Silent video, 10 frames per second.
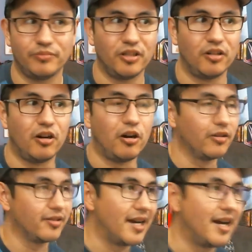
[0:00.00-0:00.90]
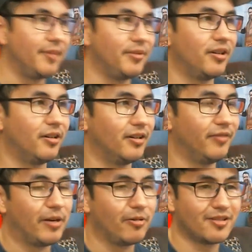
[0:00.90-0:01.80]
all the time. If
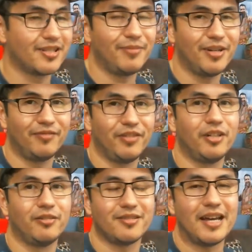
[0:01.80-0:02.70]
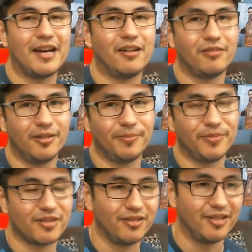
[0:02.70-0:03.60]
I were to stop making videos now up
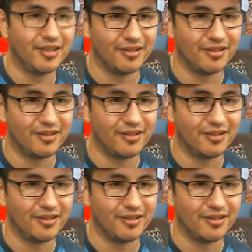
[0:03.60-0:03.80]
until the end of